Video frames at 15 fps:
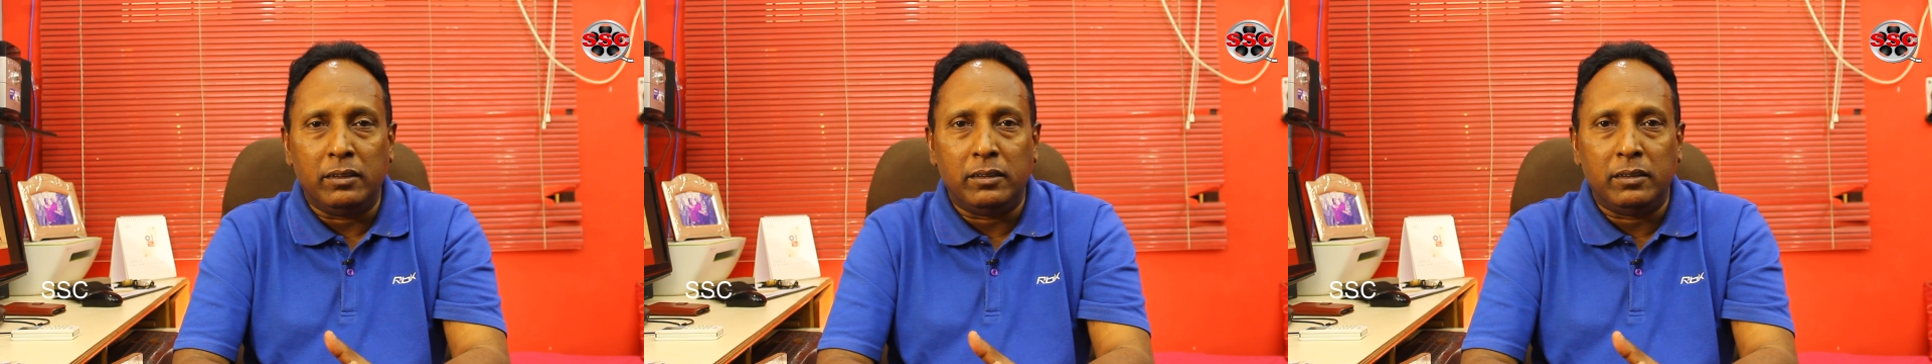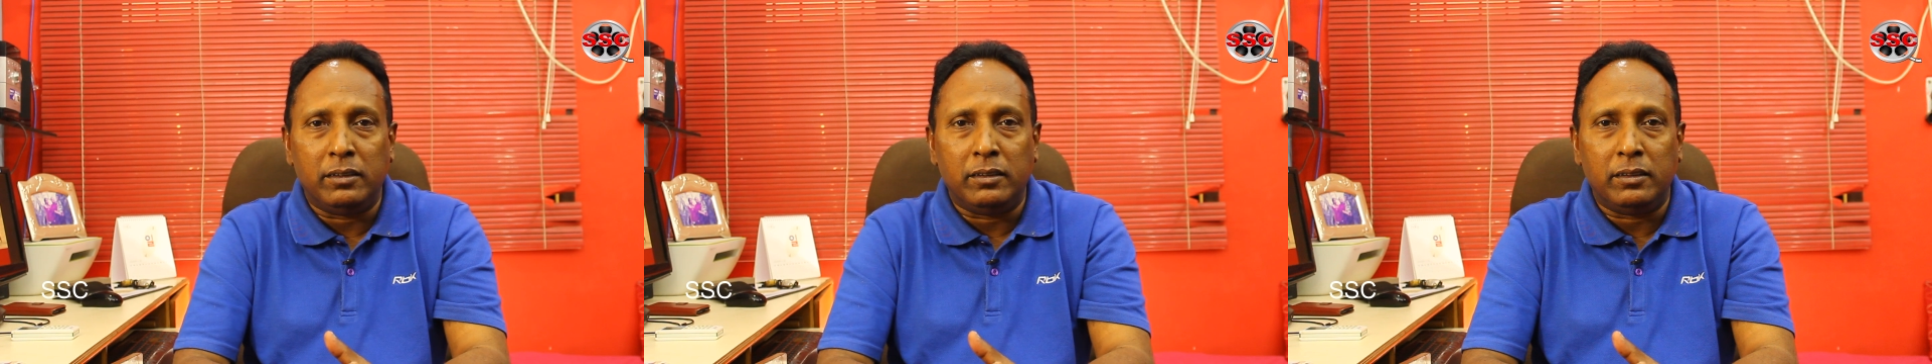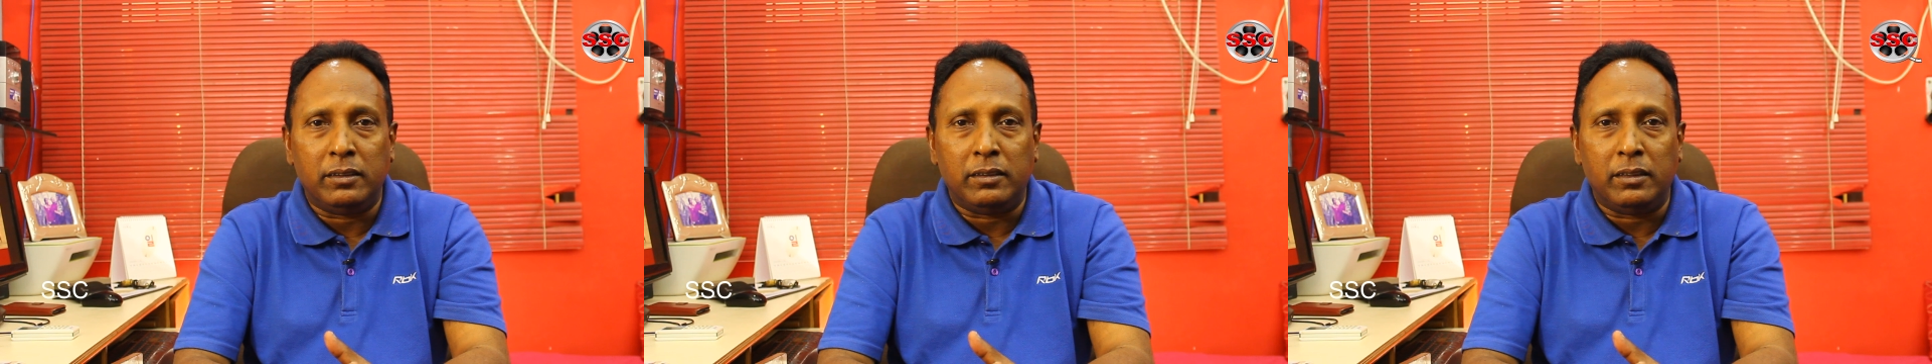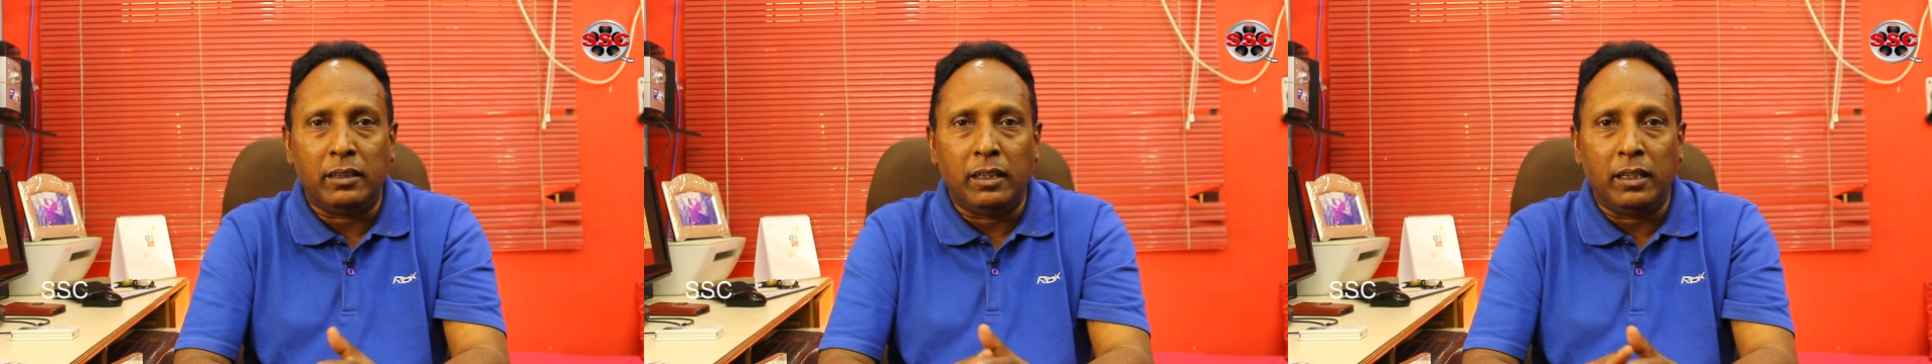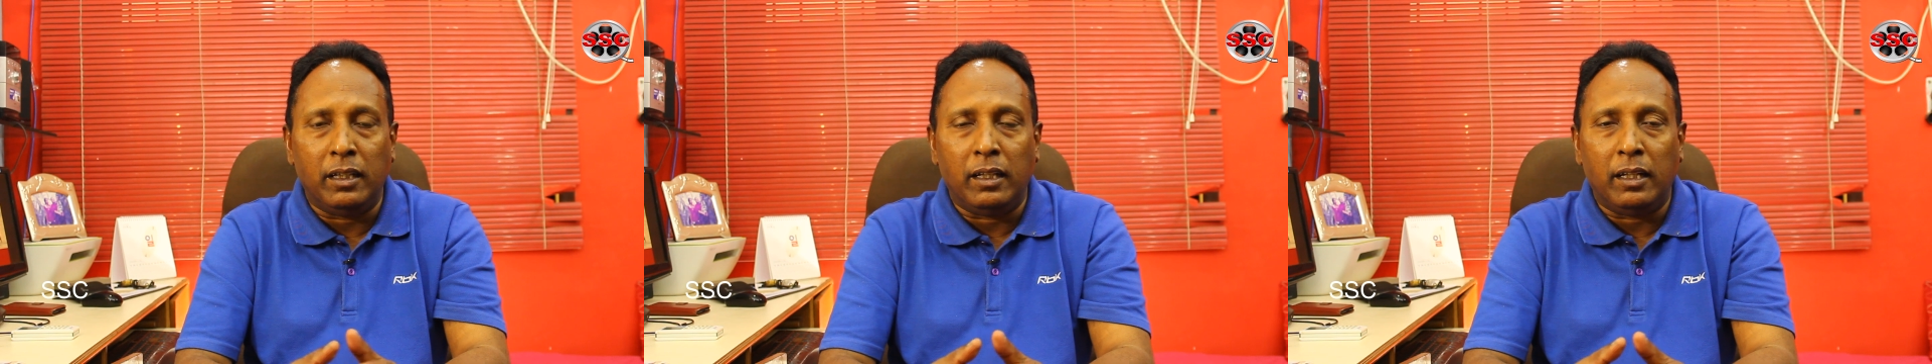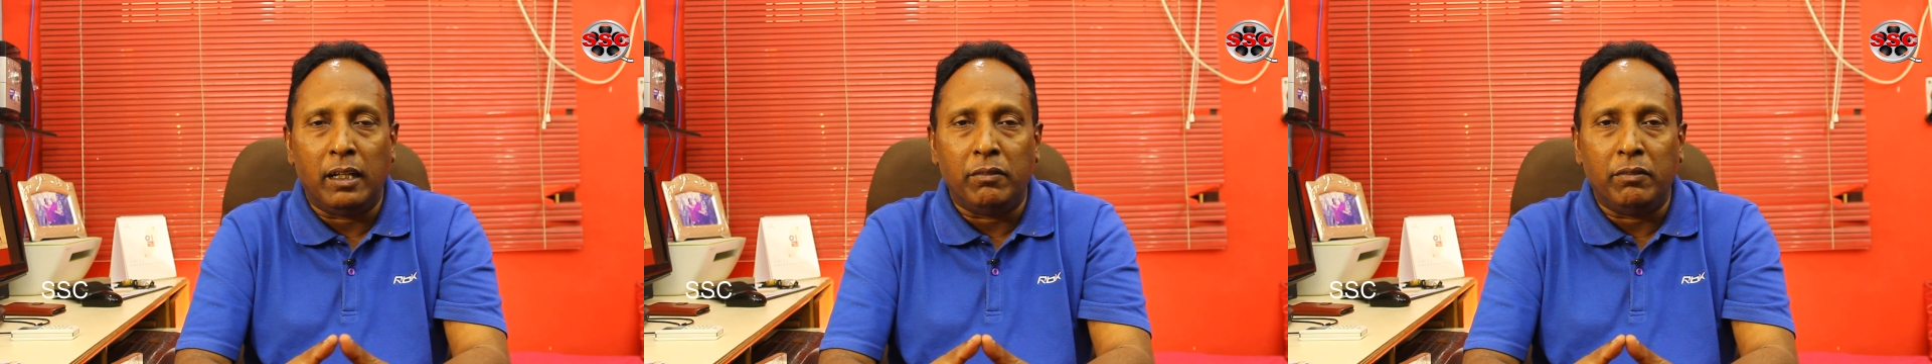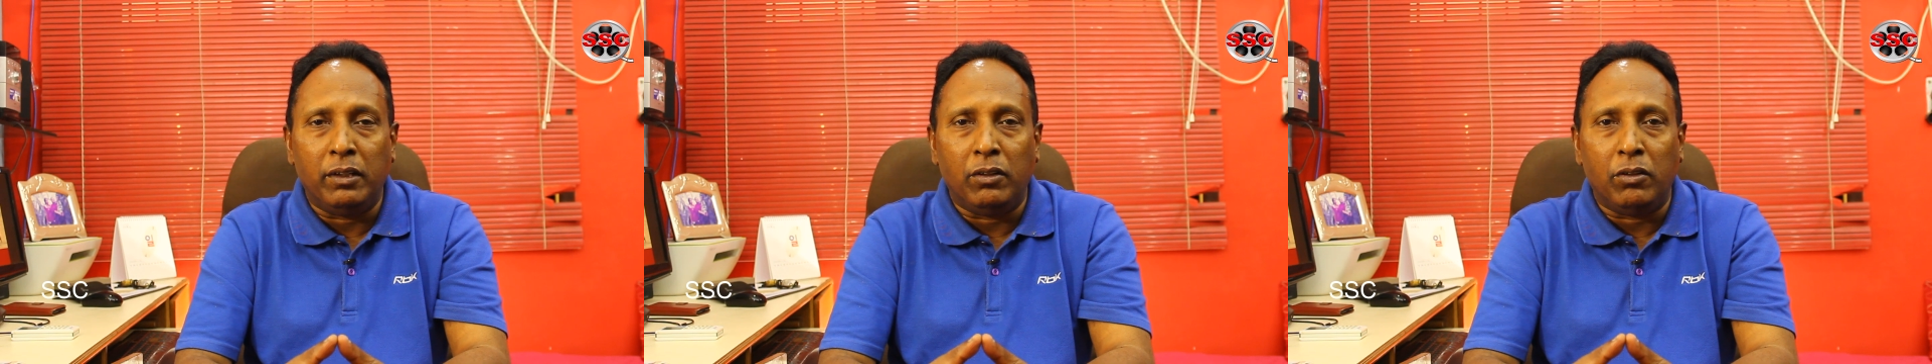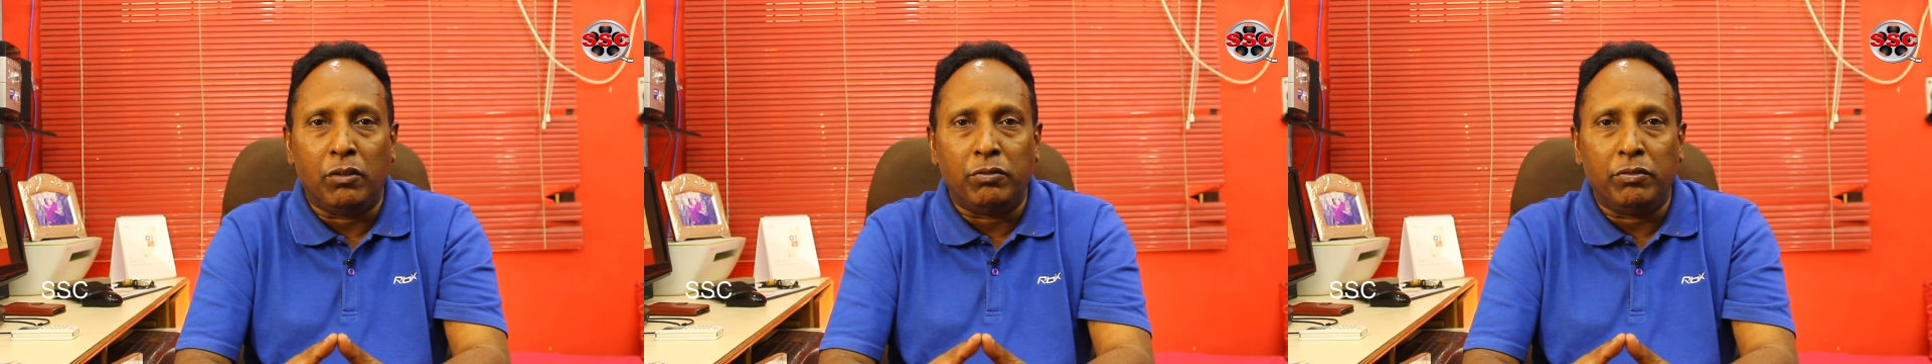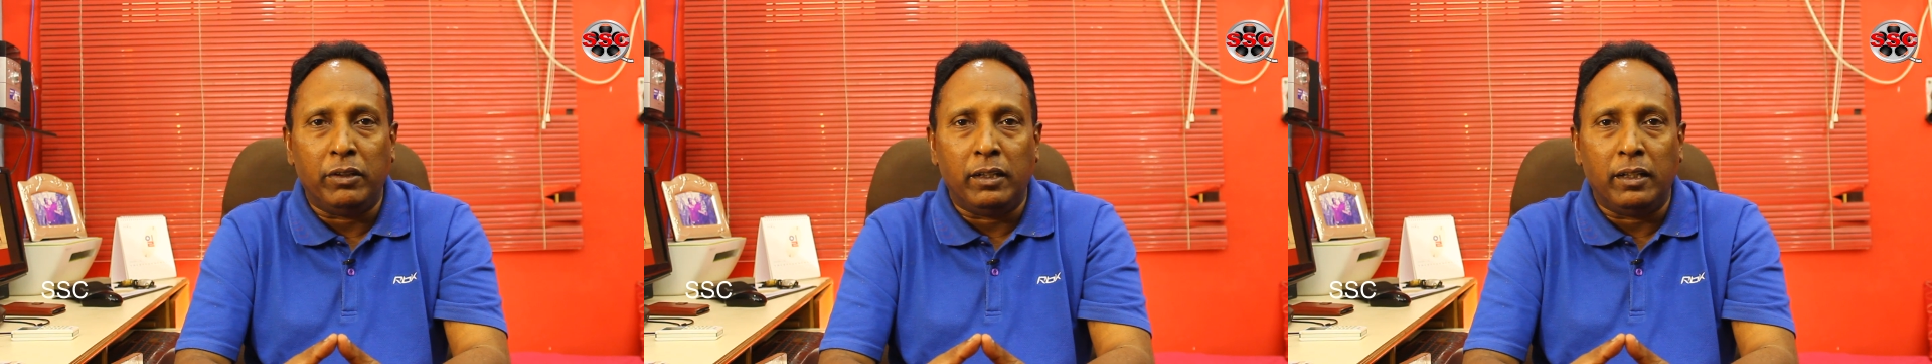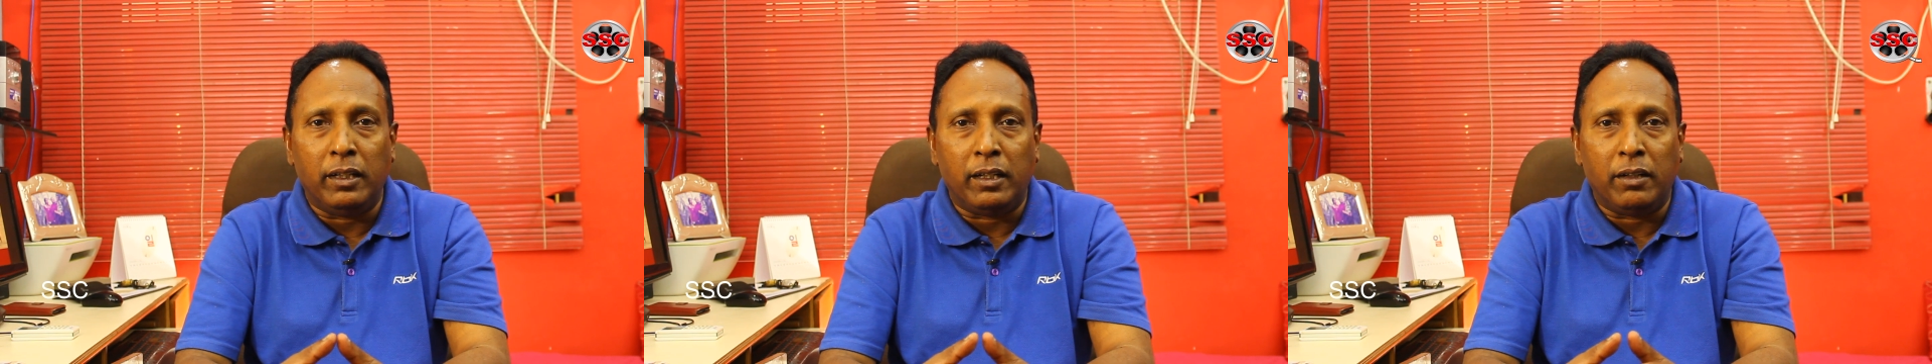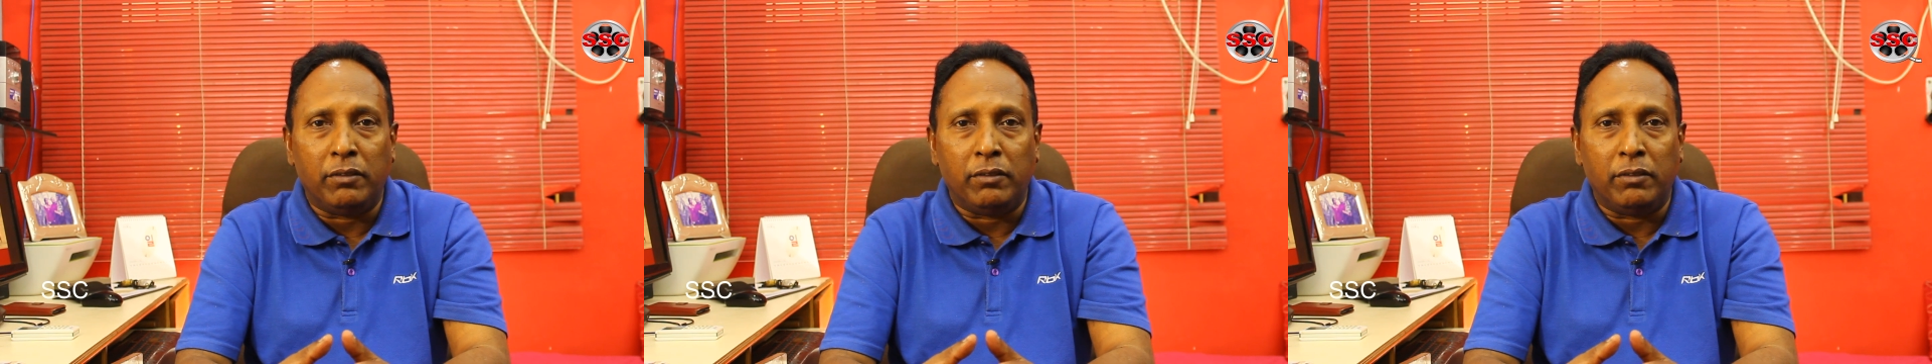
sitting and having coffee in a